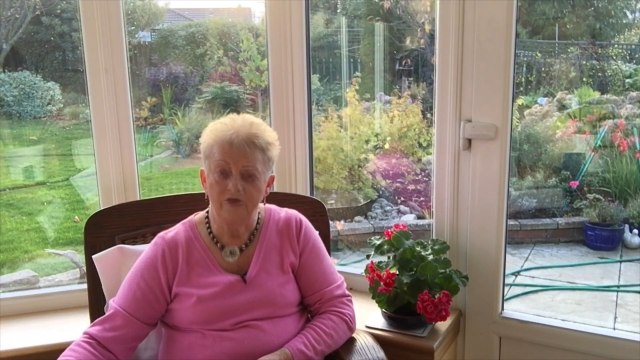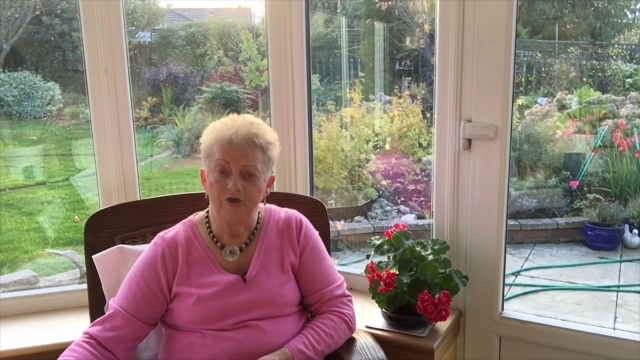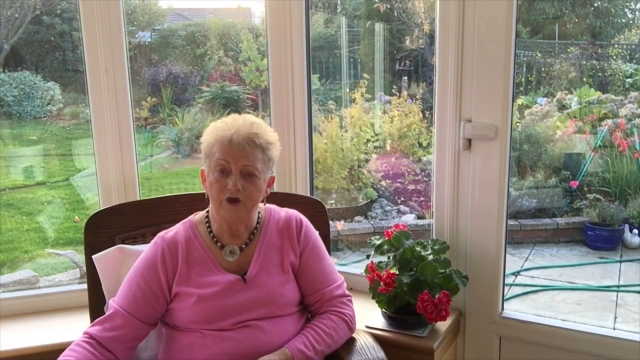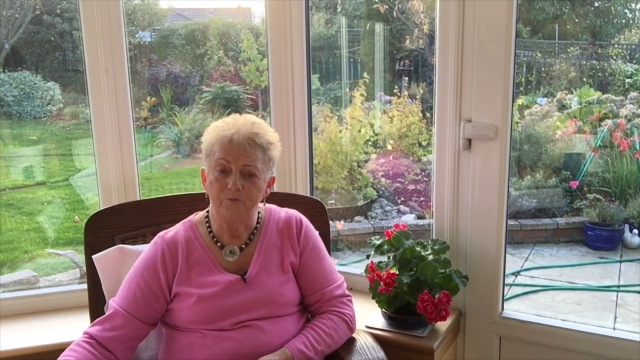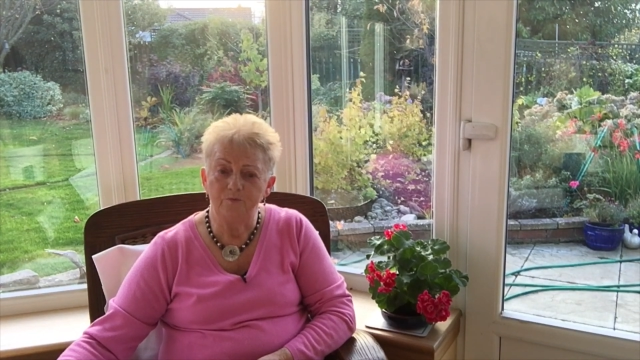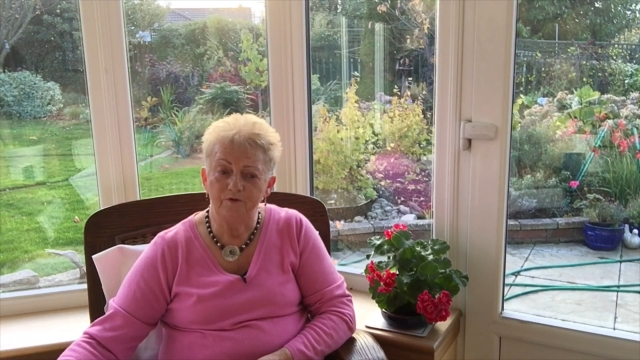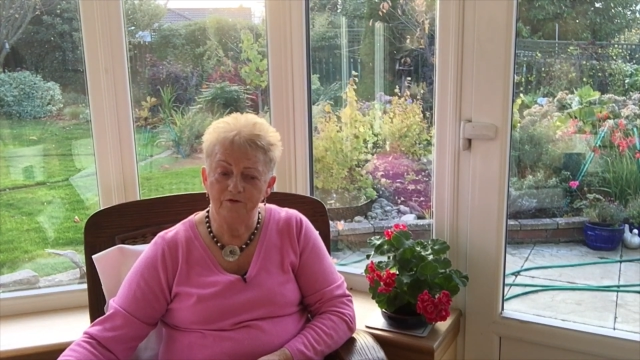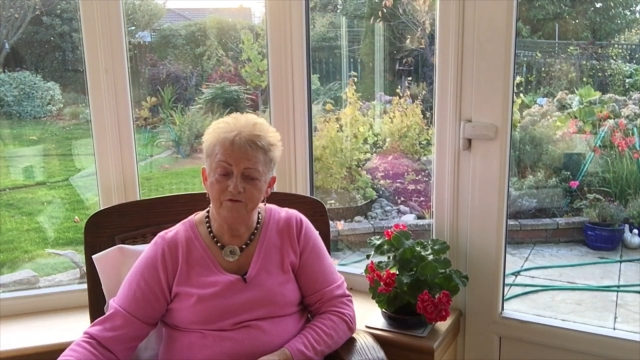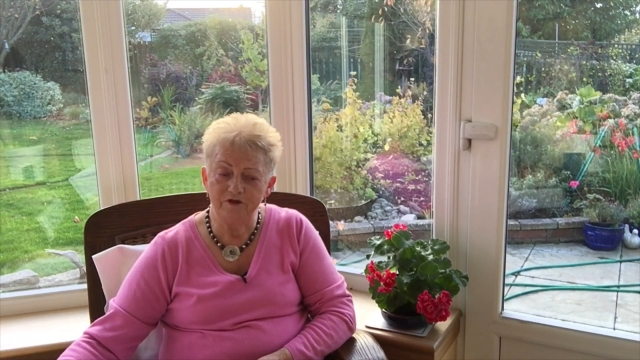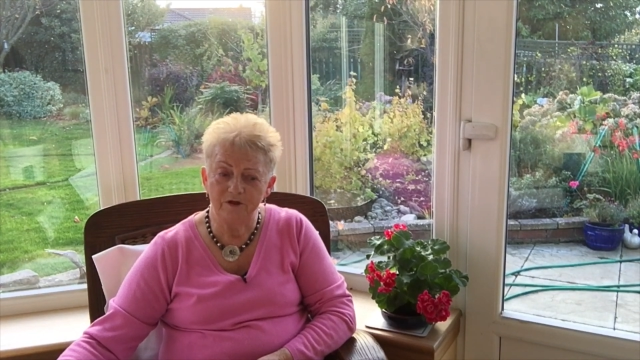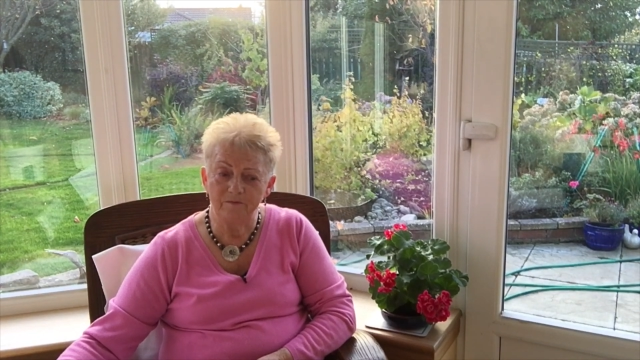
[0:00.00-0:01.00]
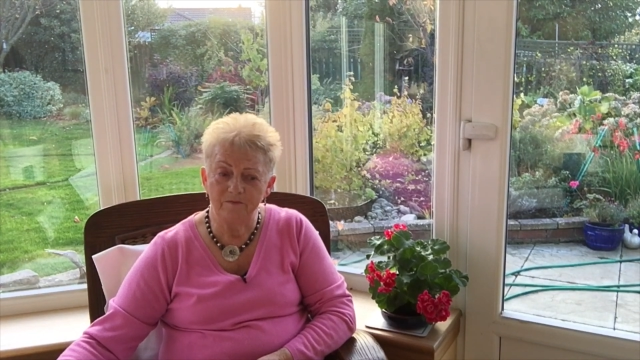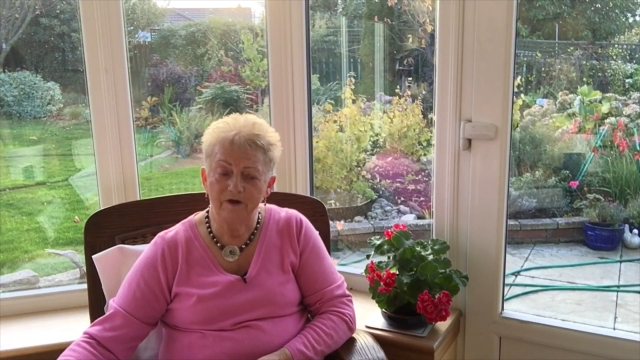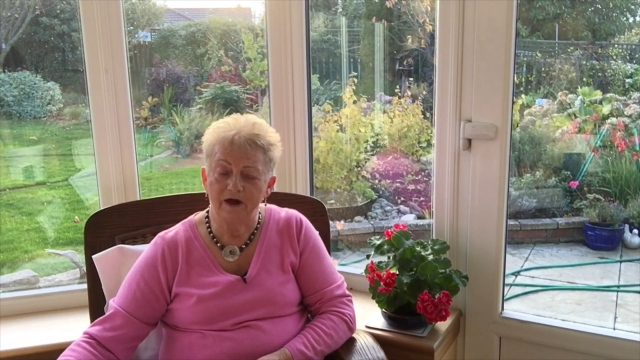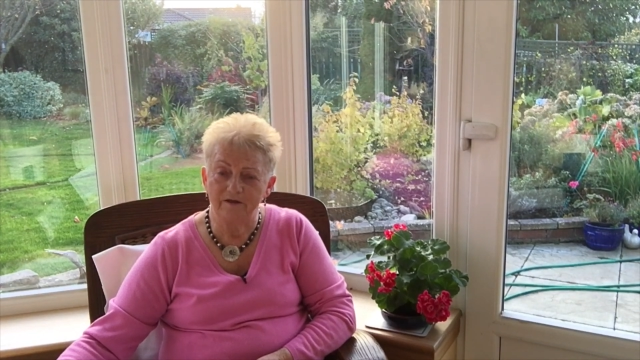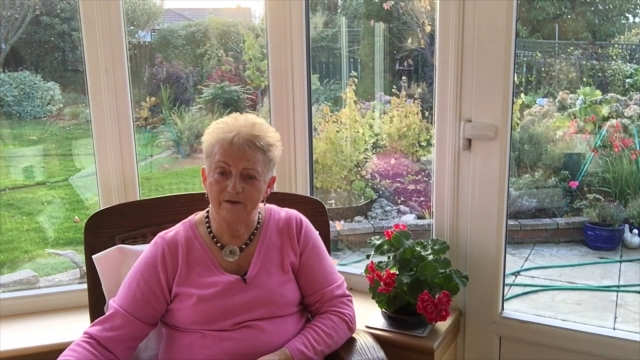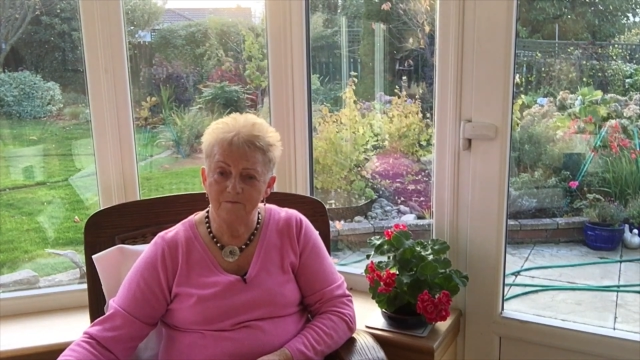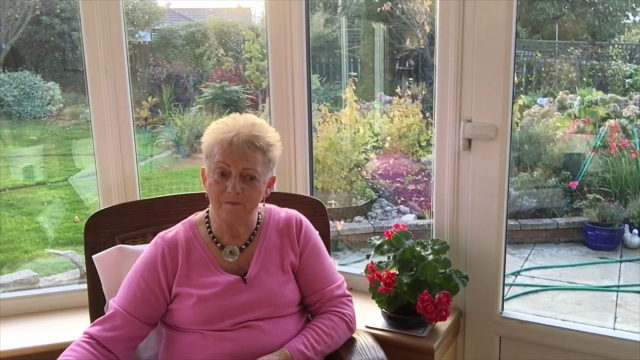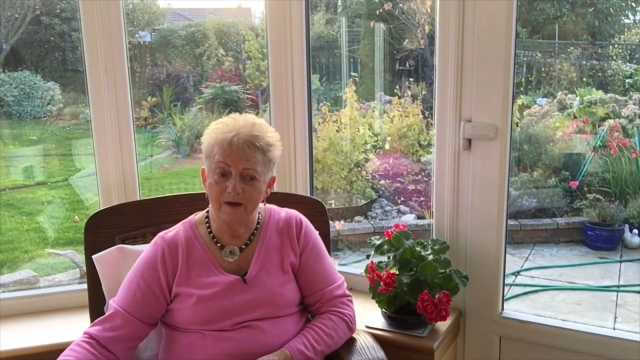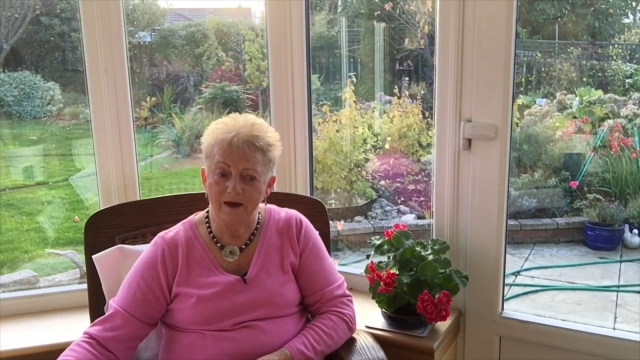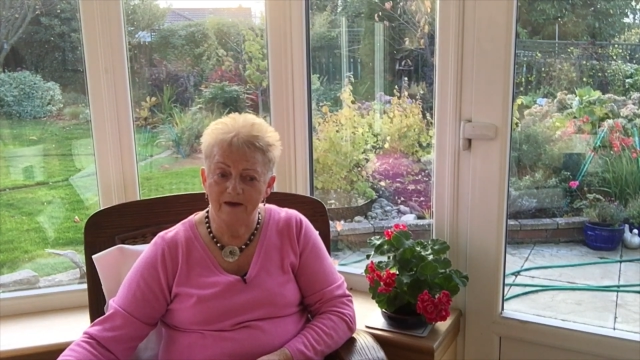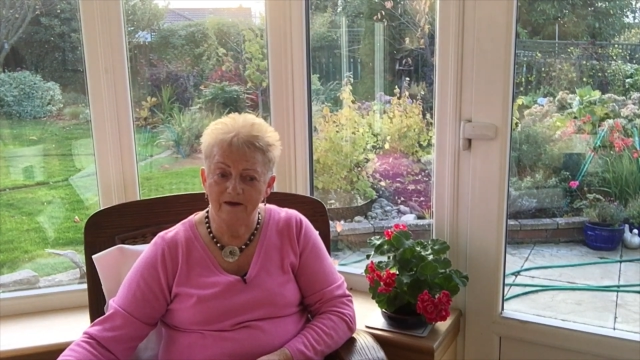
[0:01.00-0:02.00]
you prune them, cut them
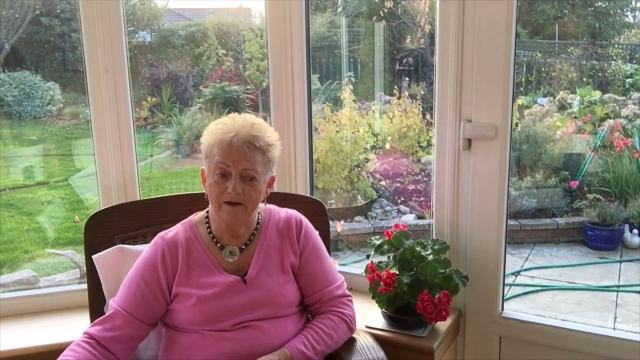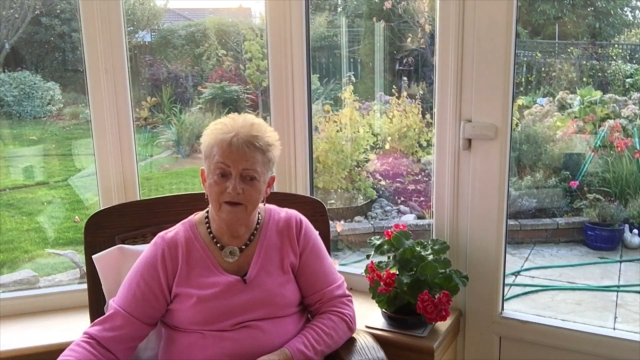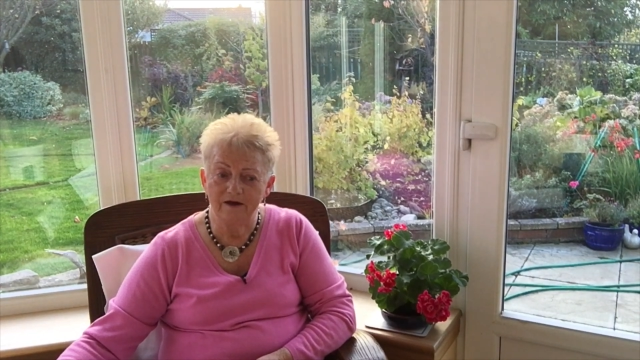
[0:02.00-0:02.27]
back